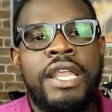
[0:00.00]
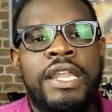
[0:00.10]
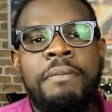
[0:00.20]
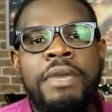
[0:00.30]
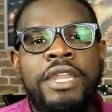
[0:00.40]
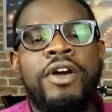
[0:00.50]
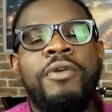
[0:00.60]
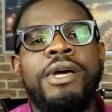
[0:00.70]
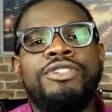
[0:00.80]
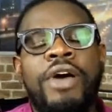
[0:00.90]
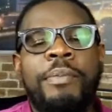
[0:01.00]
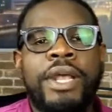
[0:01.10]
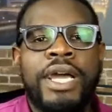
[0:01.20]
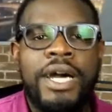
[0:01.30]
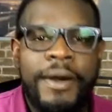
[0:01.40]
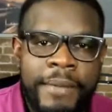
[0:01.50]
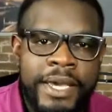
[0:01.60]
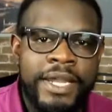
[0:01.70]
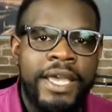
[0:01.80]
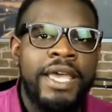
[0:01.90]
let me know by dropping a
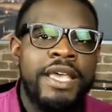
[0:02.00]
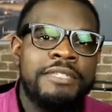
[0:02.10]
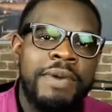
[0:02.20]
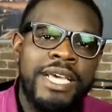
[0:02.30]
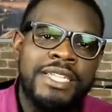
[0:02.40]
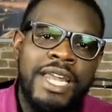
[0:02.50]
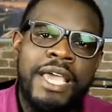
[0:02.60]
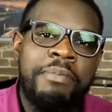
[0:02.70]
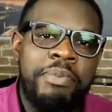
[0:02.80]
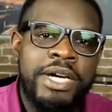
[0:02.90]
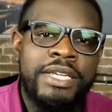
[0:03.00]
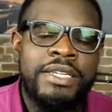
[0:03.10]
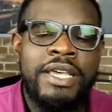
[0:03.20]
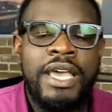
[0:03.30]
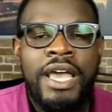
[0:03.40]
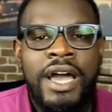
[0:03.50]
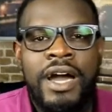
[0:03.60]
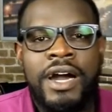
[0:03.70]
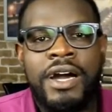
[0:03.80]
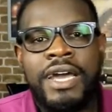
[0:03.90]
comment, smash the like button,
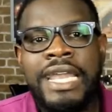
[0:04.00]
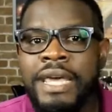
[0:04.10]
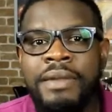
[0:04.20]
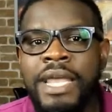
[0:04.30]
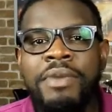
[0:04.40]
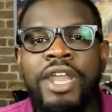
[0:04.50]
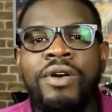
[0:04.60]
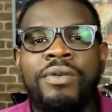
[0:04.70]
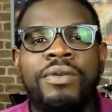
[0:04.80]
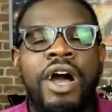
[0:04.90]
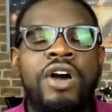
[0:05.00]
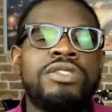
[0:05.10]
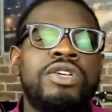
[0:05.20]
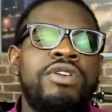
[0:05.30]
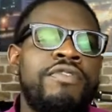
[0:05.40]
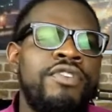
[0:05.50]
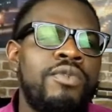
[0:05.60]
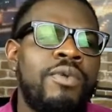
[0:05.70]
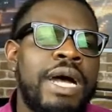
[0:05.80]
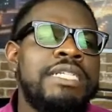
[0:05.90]
and let me know. Also, if
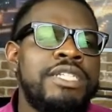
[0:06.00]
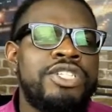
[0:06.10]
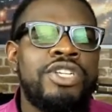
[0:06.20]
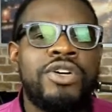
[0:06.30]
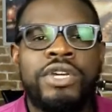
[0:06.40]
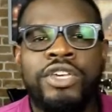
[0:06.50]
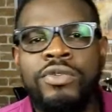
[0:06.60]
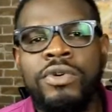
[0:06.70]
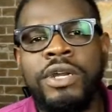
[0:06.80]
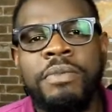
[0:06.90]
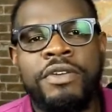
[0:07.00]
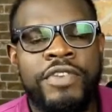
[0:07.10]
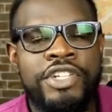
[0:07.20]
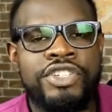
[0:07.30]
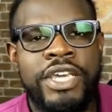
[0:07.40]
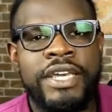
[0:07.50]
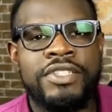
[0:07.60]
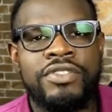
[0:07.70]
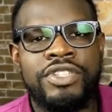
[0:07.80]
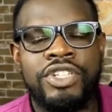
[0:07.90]
you're watching the show and you want to be a featured
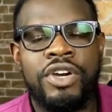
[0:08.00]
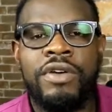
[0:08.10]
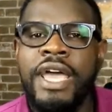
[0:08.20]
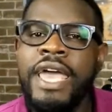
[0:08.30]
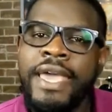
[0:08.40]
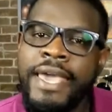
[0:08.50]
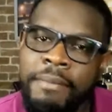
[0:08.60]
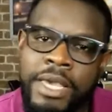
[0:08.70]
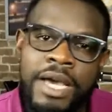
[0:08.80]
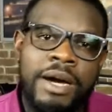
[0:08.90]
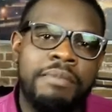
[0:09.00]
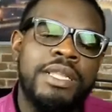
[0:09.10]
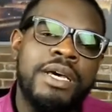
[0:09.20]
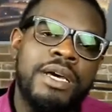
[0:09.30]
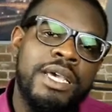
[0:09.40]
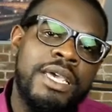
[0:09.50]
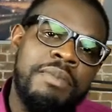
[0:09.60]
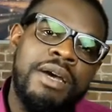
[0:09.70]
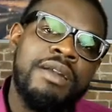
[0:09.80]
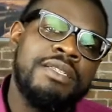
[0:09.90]
guest on the show, hit me up. The
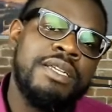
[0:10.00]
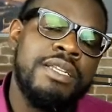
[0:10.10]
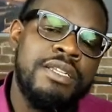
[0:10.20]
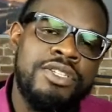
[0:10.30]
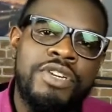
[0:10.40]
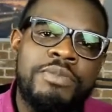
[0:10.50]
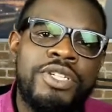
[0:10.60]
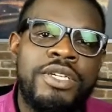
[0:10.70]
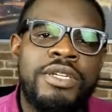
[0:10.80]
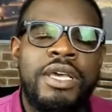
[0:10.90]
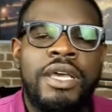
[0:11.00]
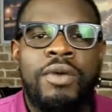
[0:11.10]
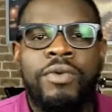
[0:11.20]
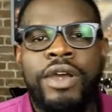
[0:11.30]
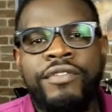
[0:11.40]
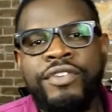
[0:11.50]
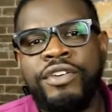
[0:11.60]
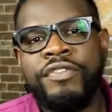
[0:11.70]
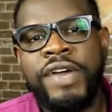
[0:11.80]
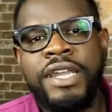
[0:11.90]
email is in the description, wherever
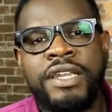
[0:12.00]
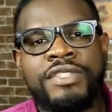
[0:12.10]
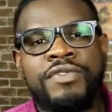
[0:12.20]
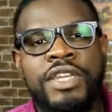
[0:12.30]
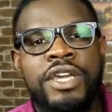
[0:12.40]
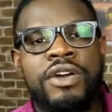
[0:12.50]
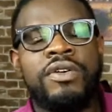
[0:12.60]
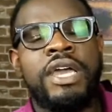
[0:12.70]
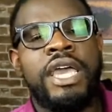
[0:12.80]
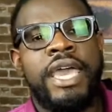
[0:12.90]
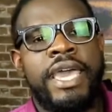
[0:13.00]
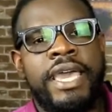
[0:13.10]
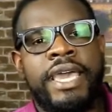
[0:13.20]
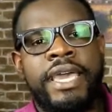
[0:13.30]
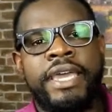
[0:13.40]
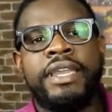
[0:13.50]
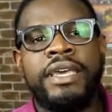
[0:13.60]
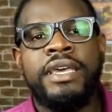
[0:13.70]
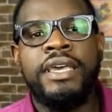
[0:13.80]
you're finding this video, and